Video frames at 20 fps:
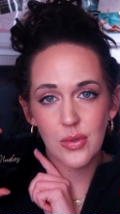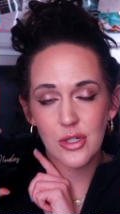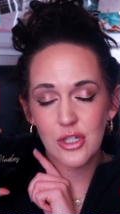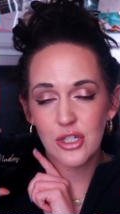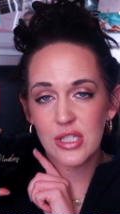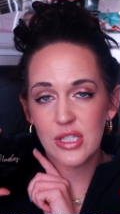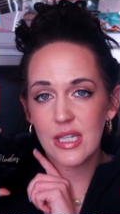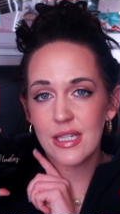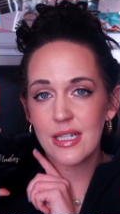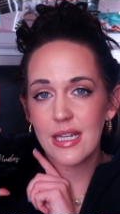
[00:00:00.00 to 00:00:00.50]

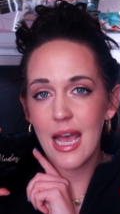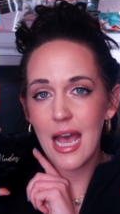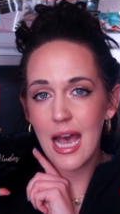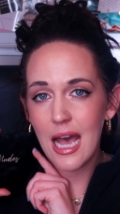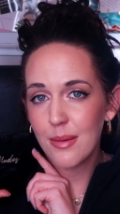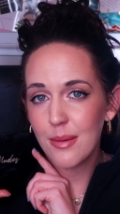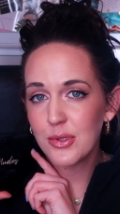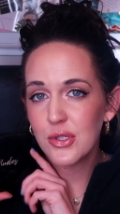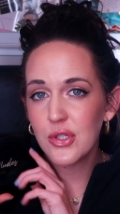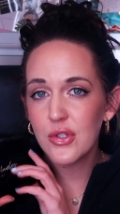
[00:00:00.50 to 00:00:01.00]
which is an
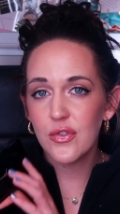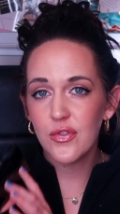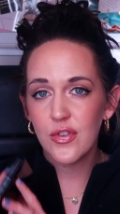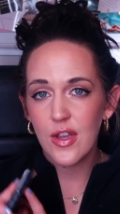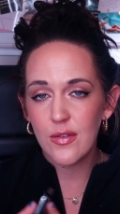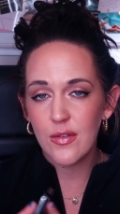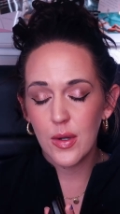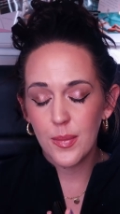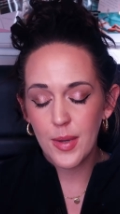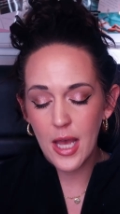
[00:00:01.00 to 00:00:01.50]
absolute
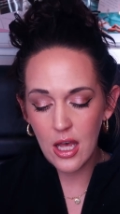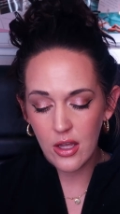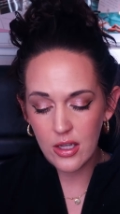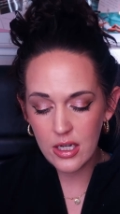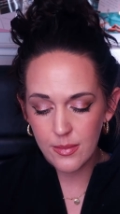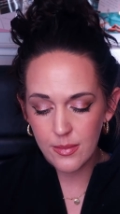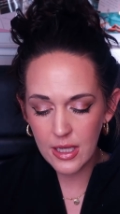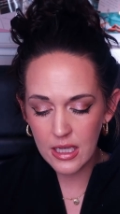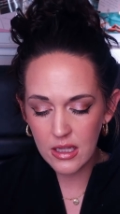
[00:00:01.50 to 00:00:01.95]
favorite palette in